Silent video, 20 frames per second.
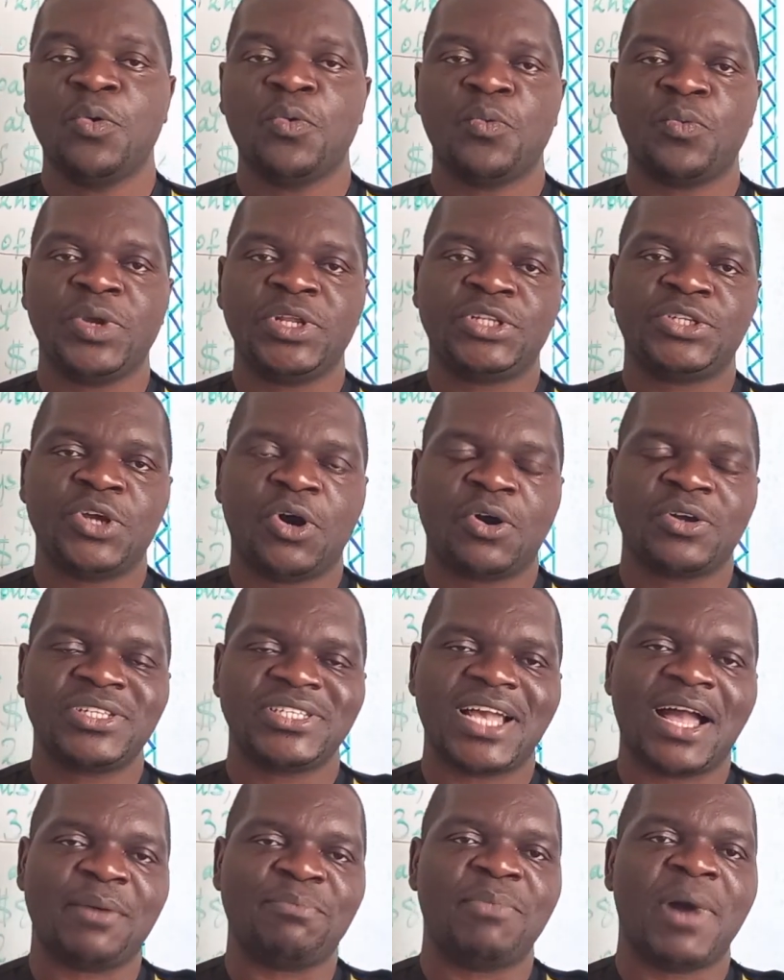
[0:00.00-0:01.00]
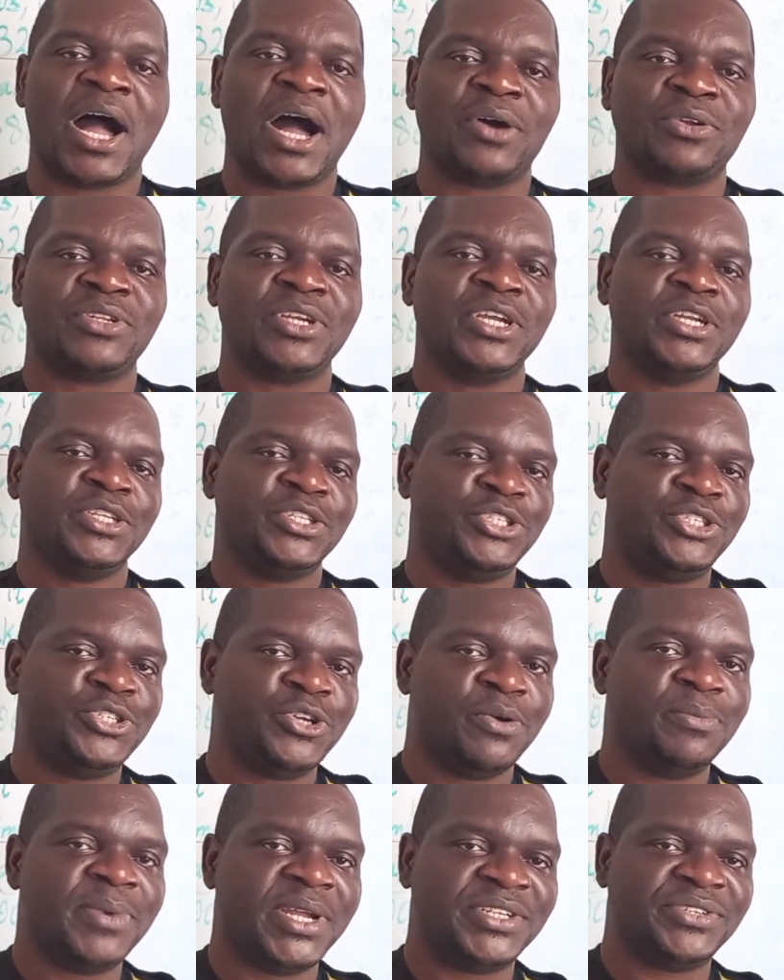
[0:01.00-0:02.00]
we talked about
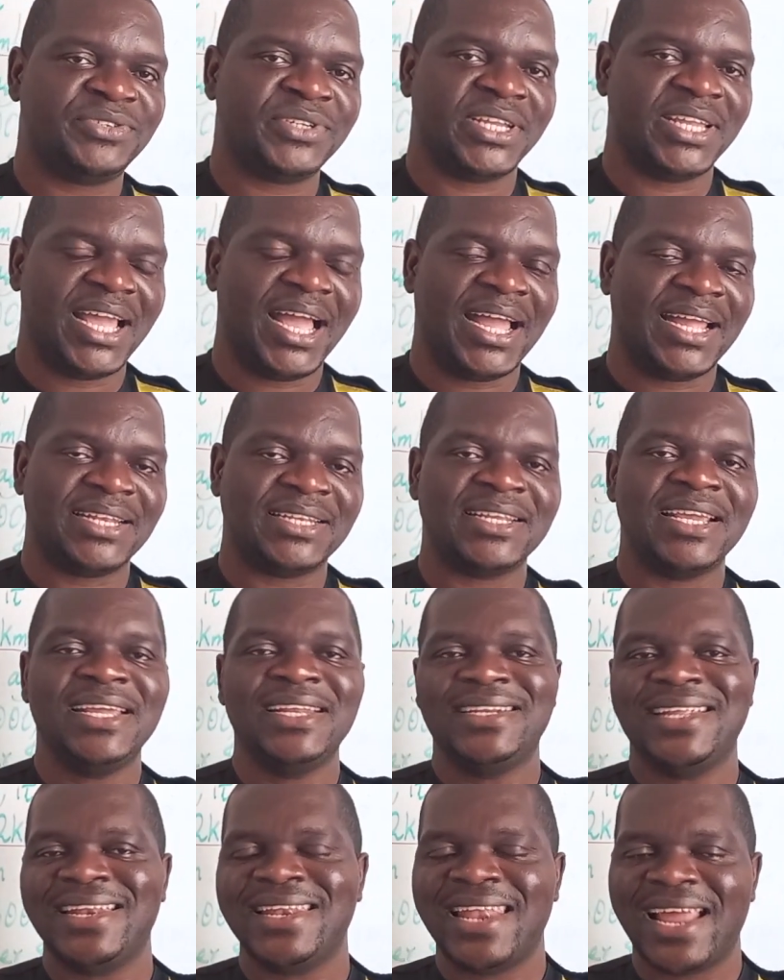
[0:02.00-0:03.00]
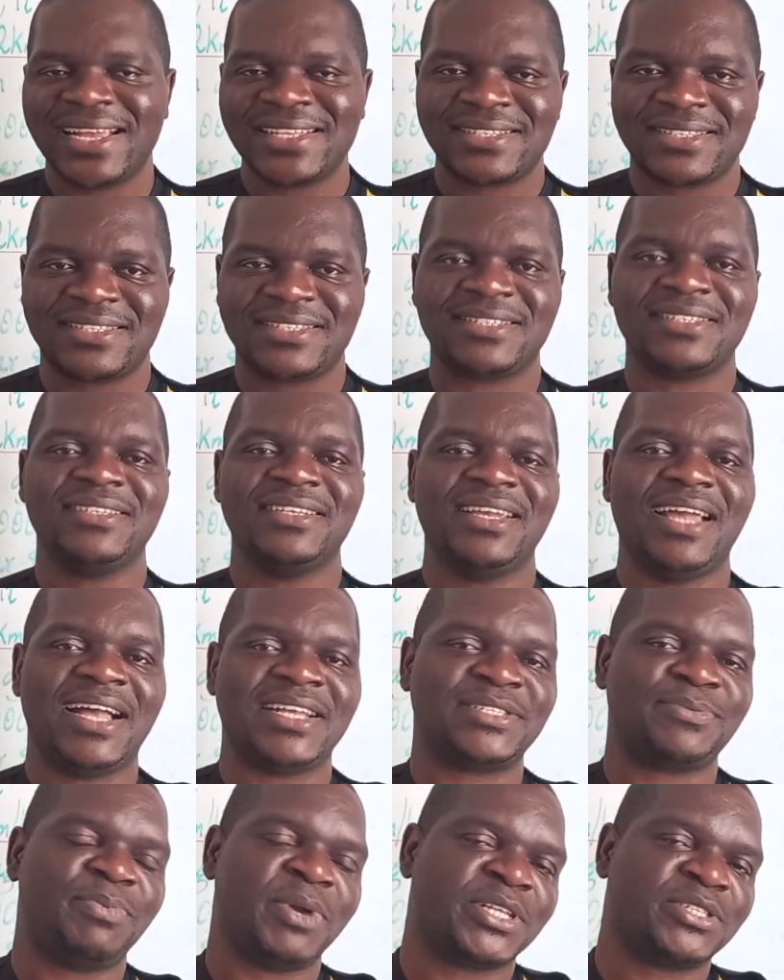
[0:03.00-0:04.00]
geometry, and the last
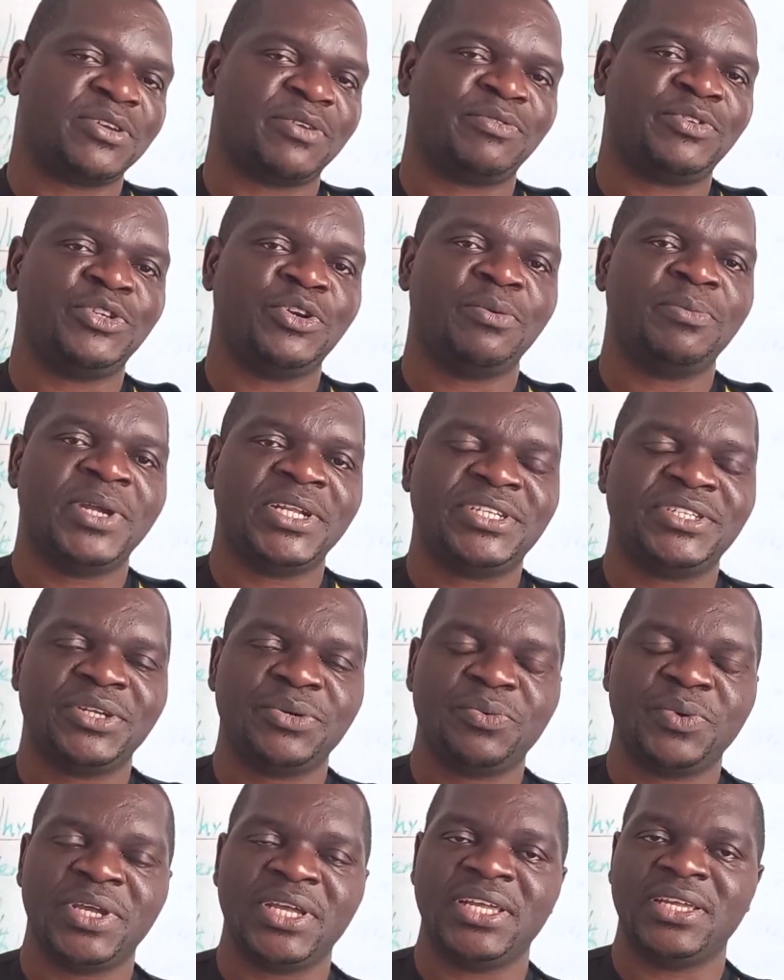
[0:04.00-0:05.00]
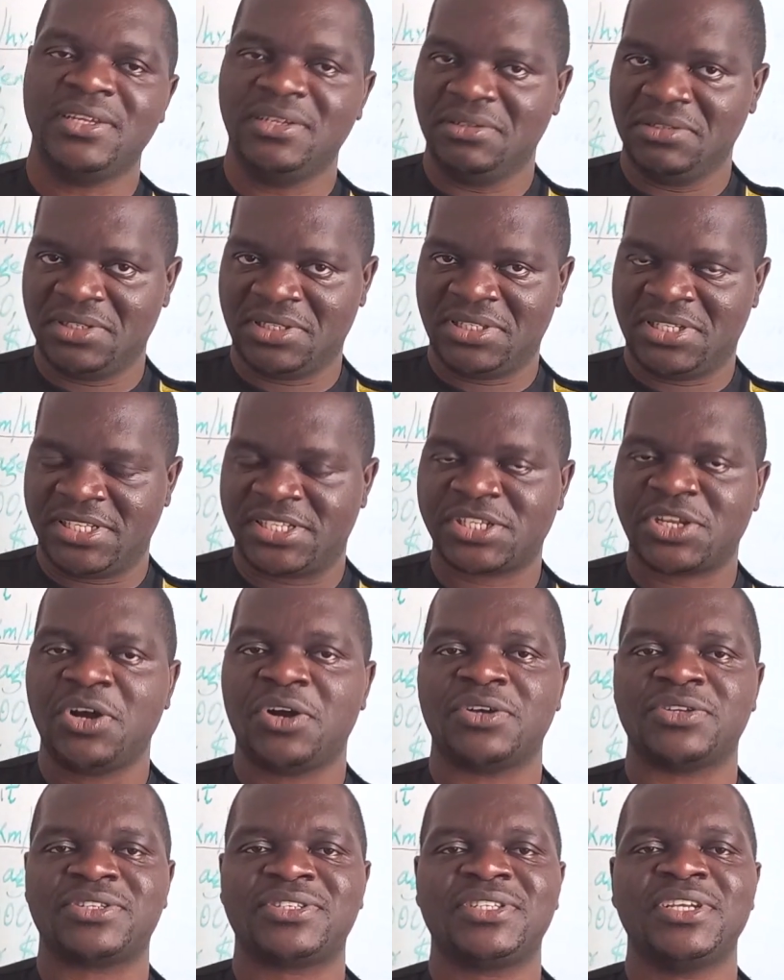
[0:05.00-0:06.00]
aspect of geometry we
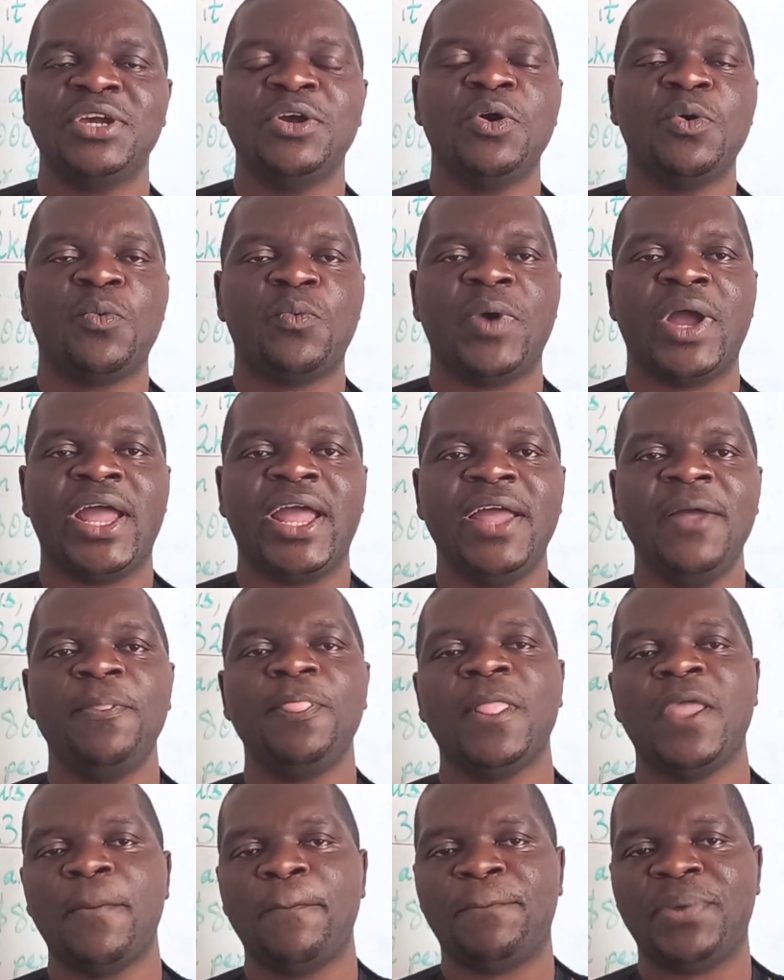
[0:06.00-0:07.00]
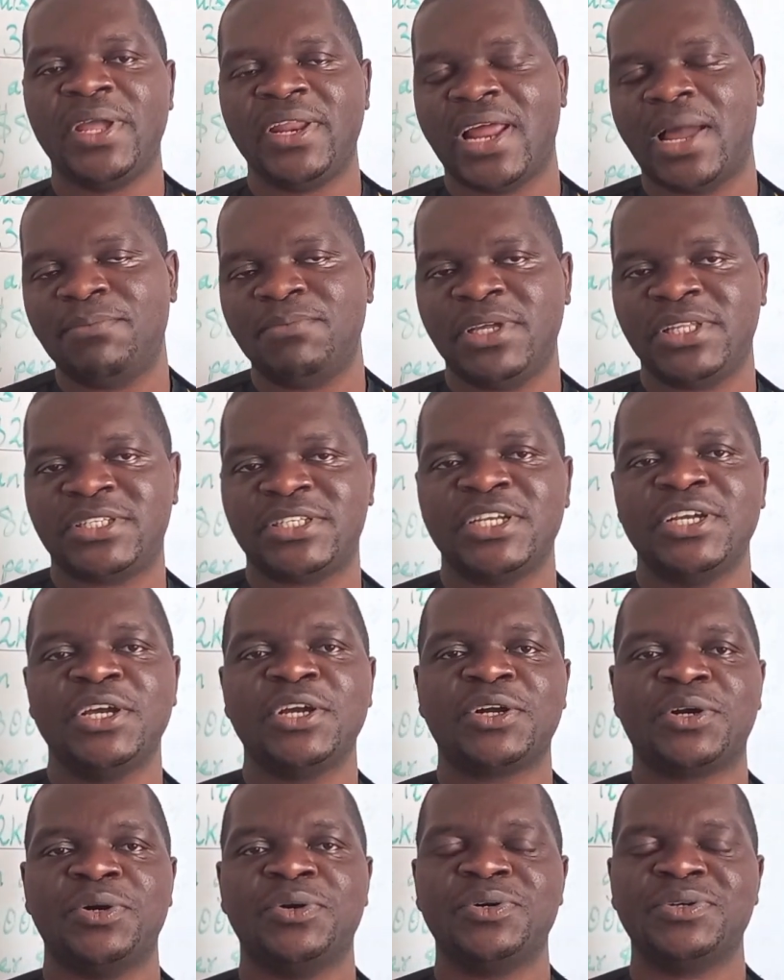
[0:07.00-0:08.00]
discussed were pyramid,
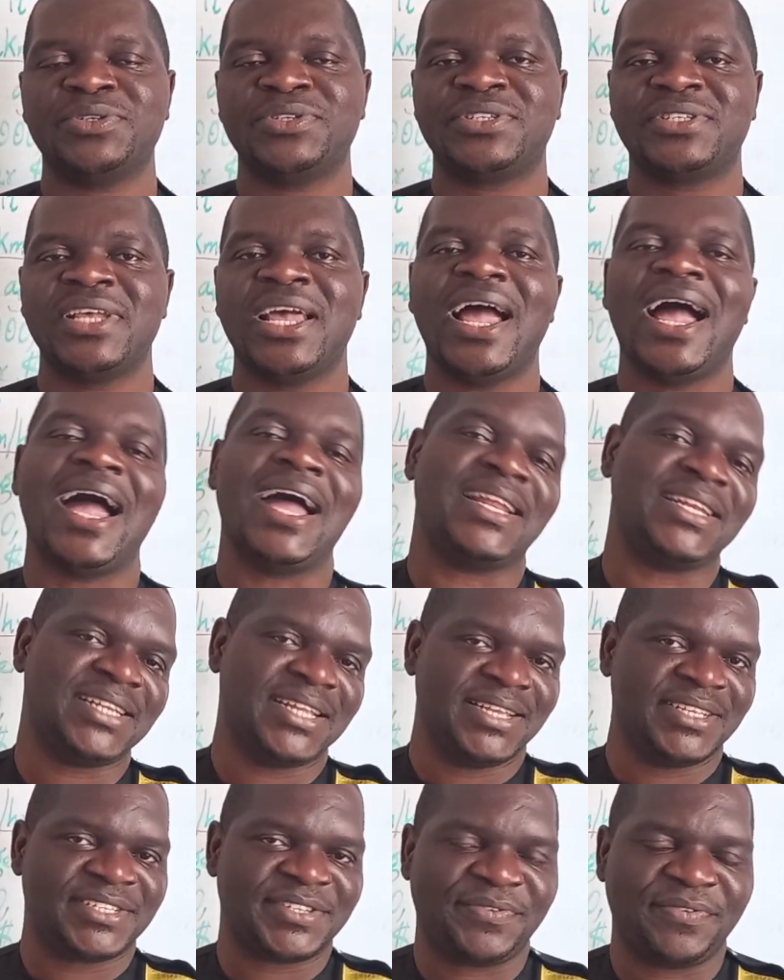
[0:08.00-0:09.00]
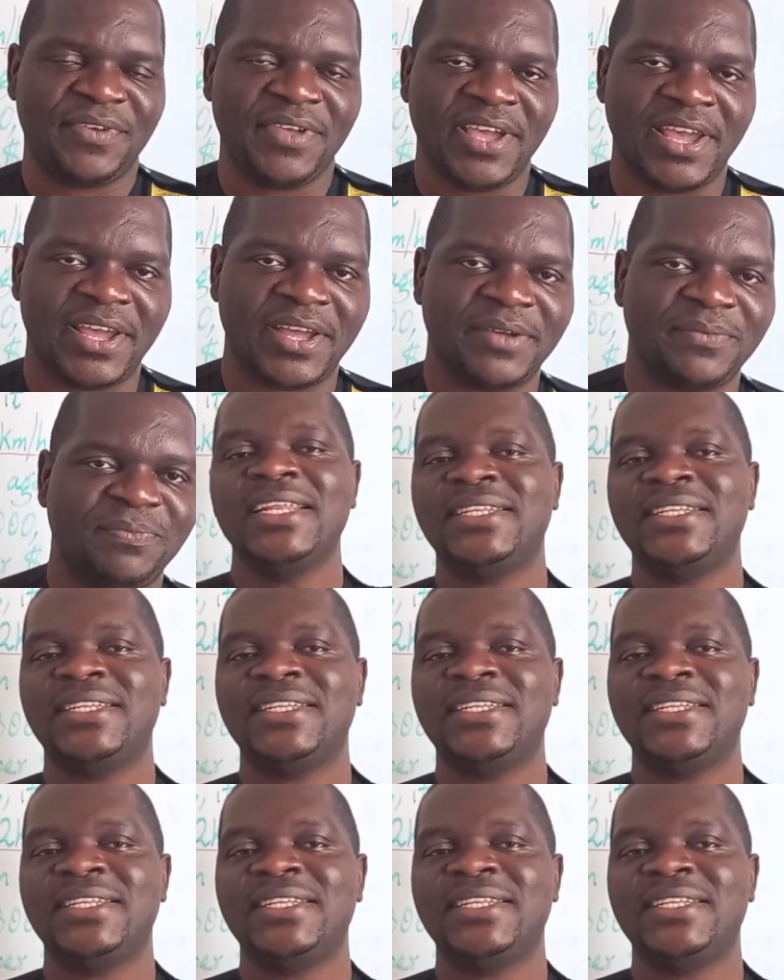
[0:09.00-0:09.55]
cones, and sphere.